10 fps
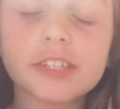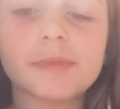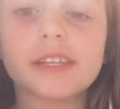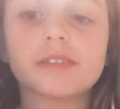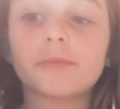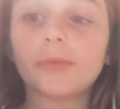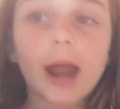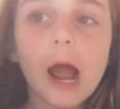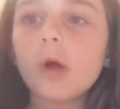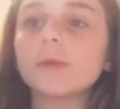He's been to
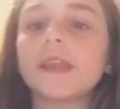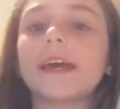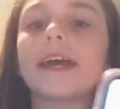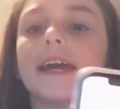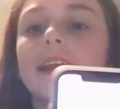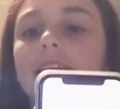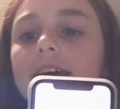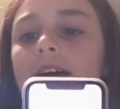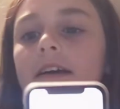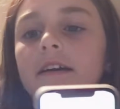Brownland.
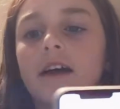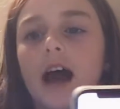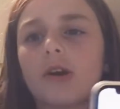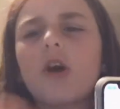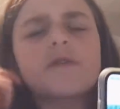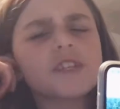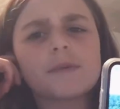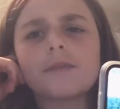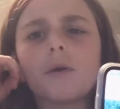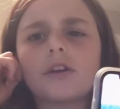I don't know if he's
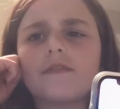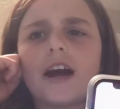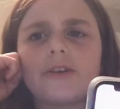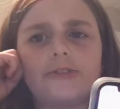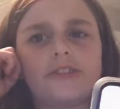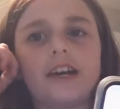been to Pony Finals